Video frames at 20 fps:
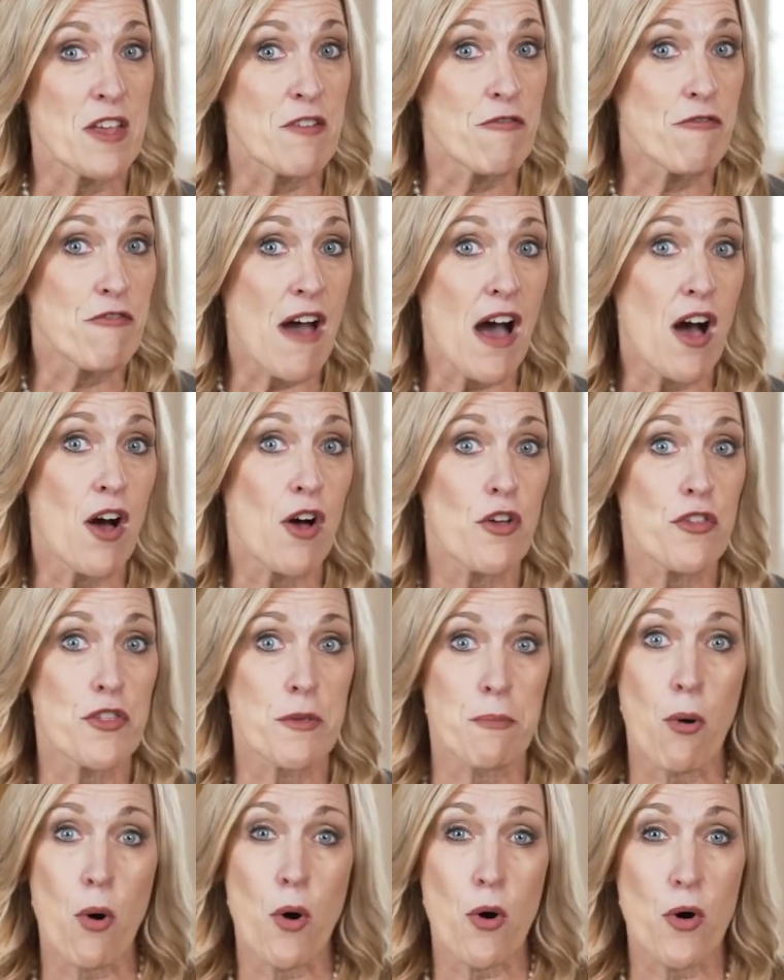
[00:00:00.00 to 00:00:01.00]
He fell,
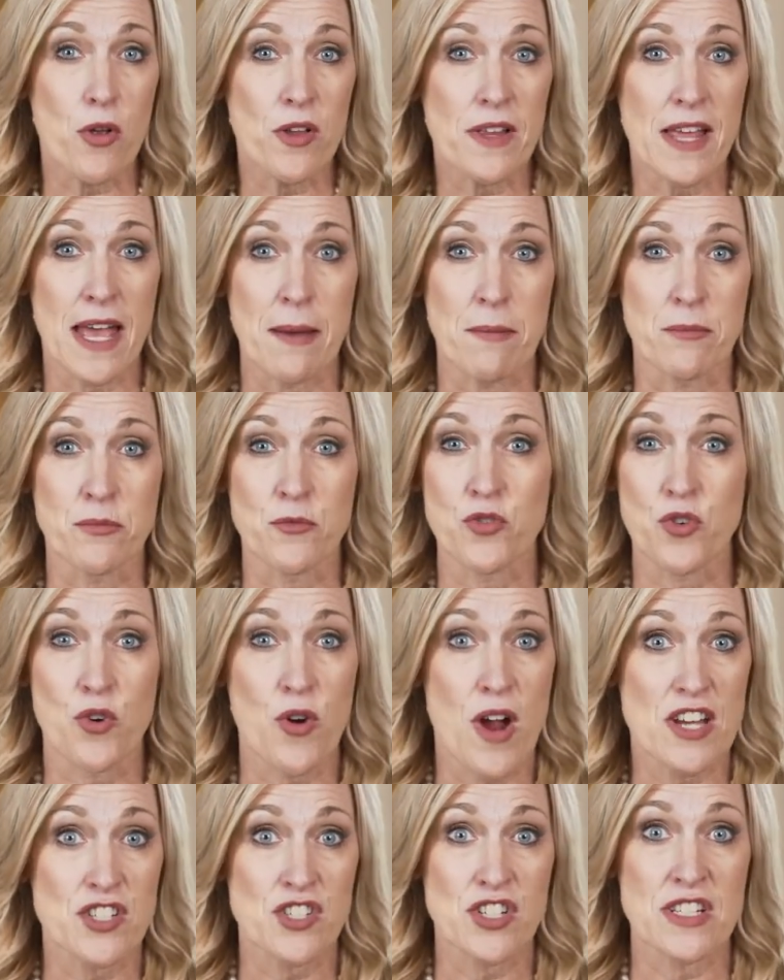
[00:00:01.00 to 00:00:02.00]
the pole came
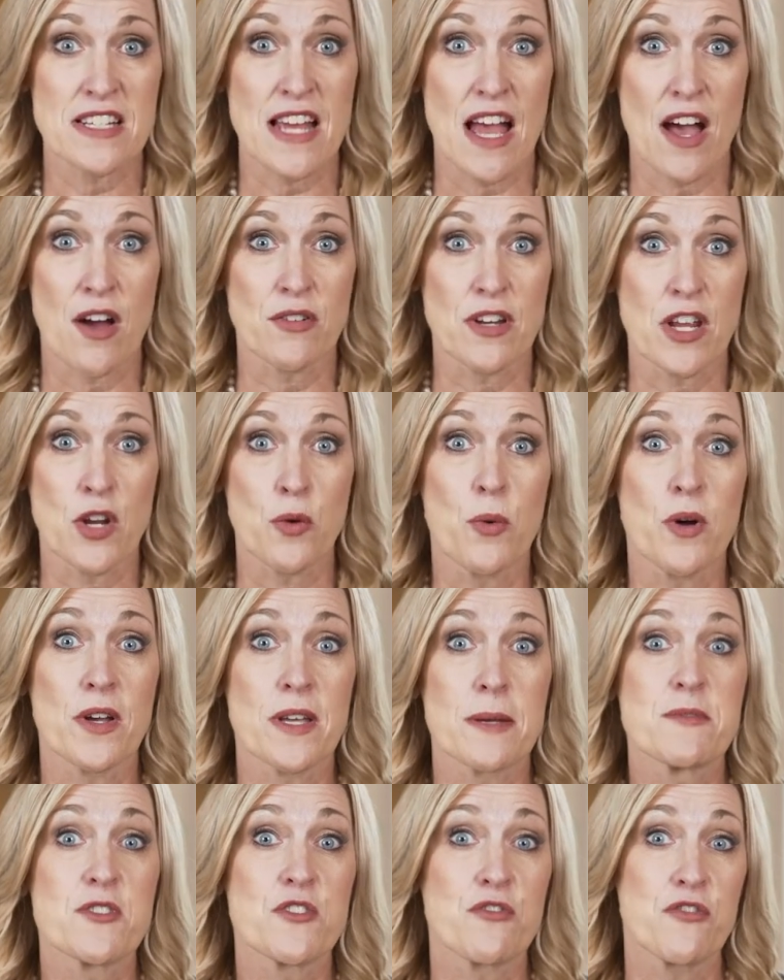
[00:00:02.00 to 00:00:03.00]
crashing down, and
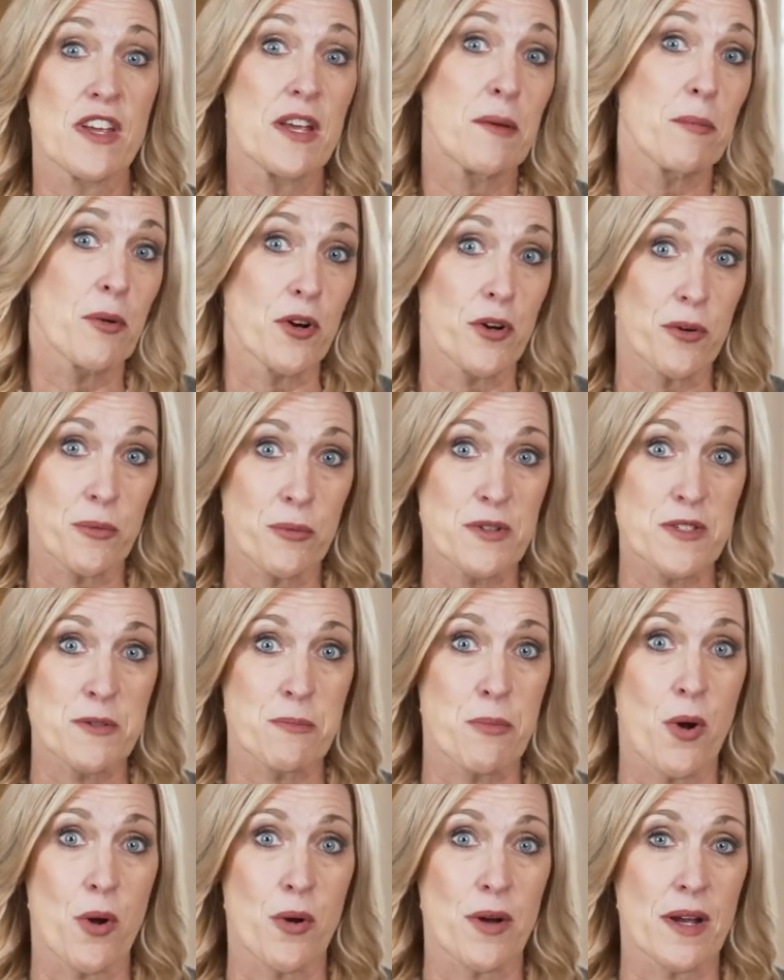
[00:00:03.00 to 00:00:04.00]
William's femur was
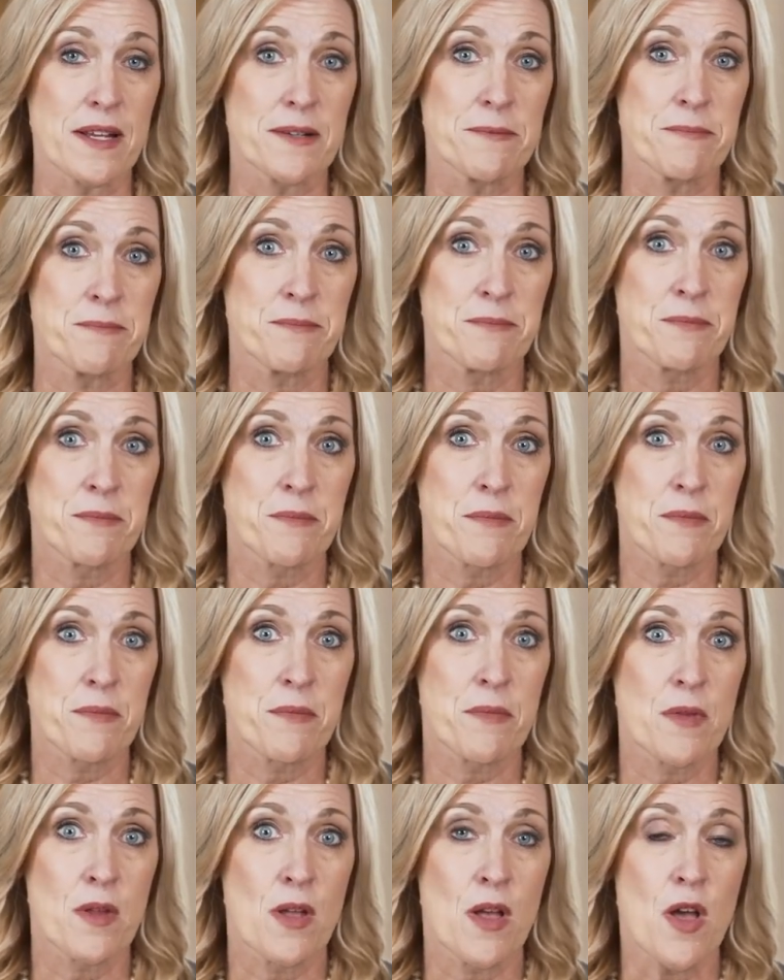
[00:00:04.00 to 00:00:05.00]
broken.
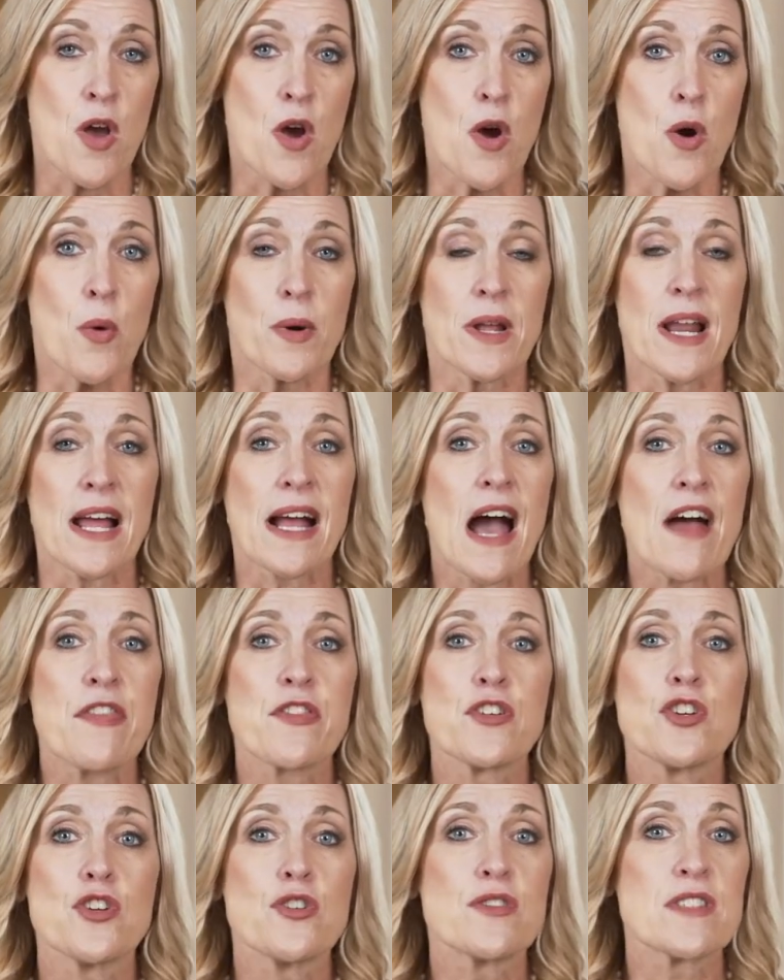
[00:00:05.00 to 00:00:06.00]
When I
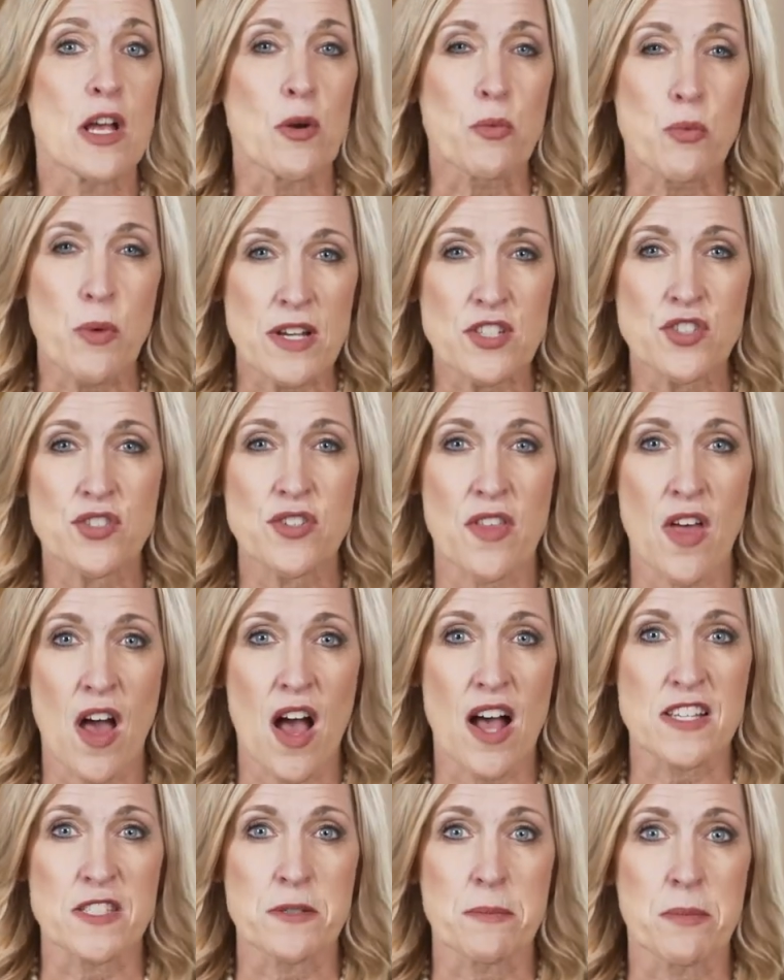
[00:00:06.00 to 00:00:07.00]
got the news, I rushed to
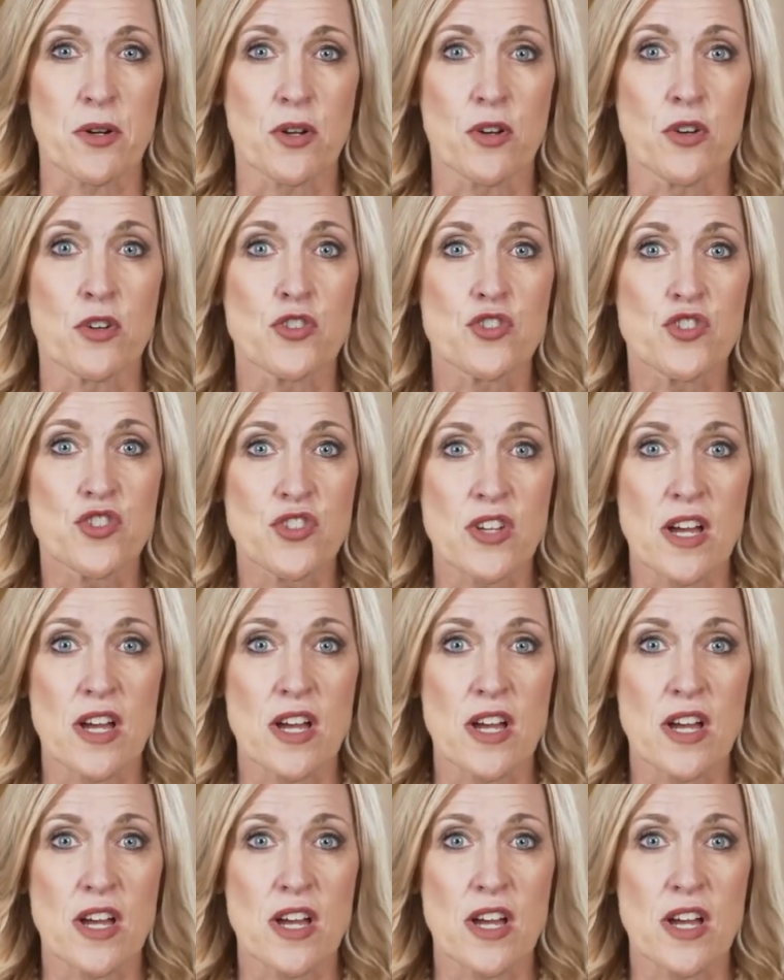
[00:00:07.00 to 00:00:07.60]
the hospital